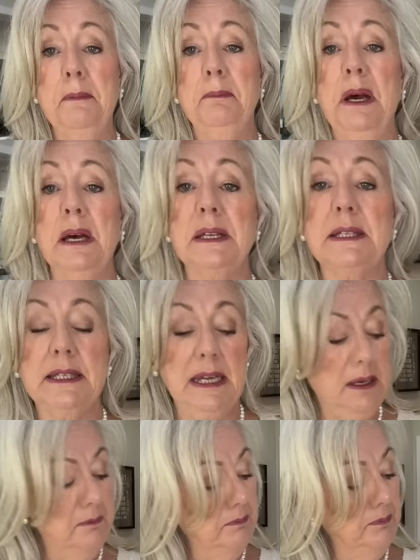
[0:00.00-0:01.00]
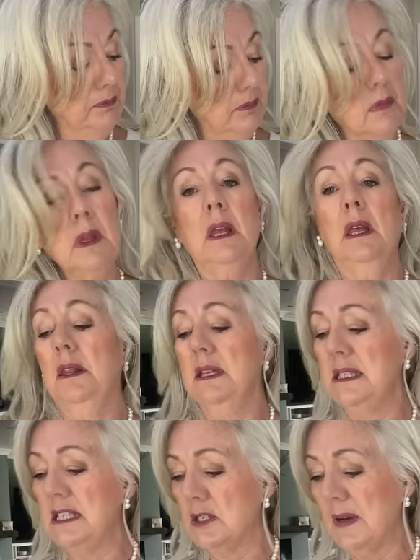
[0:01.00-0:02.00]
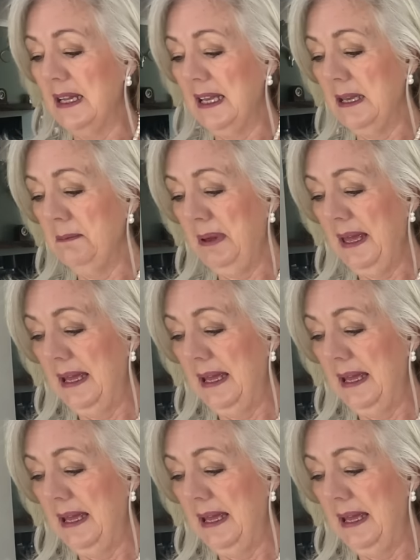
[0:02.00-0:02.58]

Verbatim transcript: But um, this is £28.